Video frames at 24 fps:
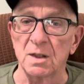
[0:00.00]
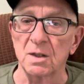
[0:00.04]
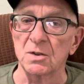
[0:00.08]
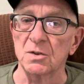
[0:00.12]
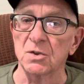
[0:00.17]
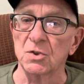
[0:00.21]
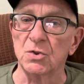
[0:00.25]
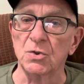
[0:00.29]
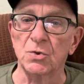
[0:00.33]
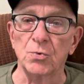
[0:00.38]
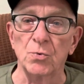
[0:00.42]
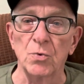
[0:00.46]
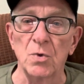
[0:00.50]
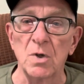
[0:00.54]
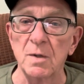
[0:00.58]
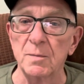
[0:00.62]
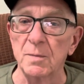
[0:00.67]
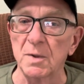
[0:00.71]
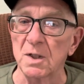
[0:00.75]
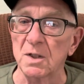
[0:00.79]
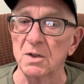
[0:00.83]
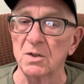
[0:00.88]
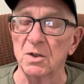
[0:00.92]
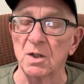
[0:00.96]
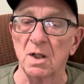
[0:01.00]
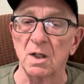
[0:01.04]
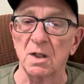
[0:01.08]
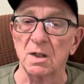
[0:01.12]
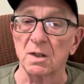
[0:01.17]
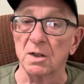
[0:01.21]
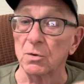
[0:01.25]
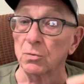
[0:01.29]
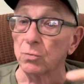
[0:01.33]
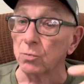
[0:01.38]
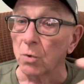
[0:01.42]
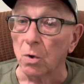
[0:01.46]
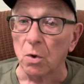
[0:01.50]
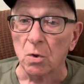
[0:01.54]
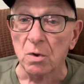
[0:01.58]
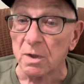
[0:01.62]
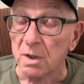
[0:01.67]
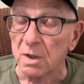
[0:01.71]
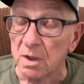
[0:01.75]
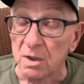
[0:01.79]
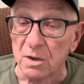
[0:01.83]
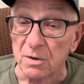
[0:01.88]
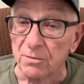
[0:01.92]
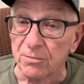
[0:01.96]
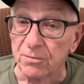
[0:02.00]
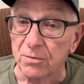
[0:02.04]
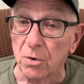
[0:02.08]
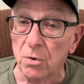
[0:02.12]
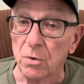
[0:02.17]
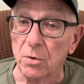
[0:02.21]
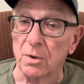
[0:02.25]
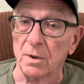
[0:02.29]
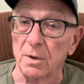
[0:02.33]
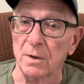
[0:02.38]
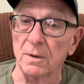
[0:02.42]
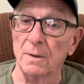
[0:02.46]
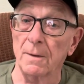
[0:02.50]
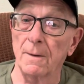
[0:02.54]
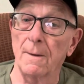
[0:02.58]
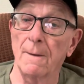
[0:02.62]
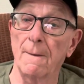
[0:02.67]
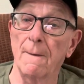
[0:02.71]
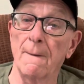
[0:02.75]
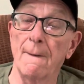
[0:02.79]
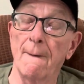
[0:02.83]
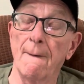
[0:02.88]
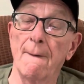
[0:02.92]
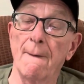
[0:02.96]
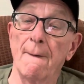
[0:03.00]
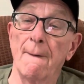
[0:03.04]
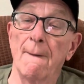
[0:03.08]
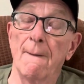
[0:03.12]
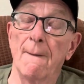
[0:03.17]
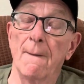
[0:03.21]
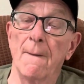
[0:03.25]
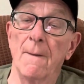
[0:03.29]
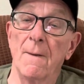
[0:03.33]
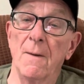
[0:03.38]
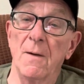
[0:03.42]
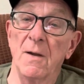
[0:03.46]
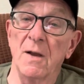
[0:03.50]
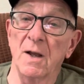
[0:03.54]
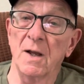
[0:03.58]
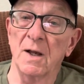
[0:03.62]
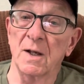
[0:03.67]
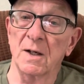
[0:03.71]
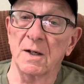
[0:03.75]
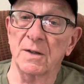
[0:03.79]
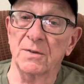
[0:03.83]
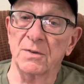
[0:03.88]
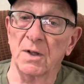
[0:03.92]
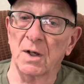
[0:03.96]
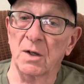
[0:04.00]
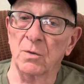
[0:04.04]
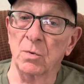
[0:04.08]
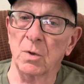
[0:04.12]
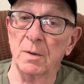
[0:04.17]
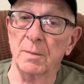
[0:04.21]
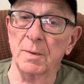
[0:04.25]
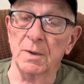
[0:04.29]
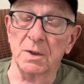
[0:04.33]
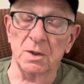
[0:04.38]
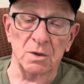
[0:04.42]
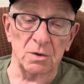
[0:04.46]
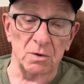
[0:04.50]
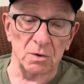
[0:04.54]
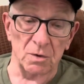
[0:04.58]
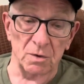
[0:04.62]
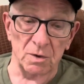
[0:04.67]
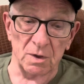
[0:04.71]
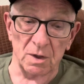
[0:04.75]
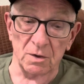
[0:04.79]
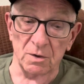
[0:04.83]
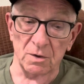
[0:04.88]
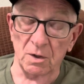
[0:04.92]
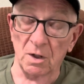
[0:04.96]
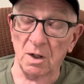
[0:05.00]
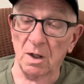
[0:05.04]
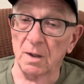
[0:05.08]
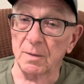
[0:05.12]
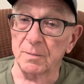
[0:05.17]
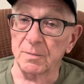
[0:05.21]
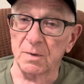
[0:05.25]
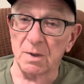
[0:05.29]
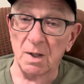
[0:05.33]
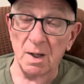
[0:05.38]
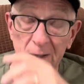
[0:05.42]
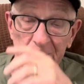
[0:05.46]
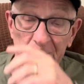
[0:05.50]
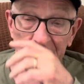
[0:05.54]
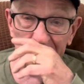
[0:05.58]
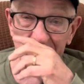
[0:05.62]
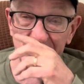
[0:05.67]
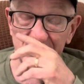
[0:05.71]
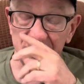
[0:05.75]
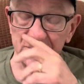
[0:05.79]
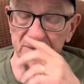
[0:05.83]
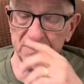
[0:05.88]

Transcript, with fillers: and screaming and yelling and rolling in the floor. And I thought, what am I going to do to get her calmed down?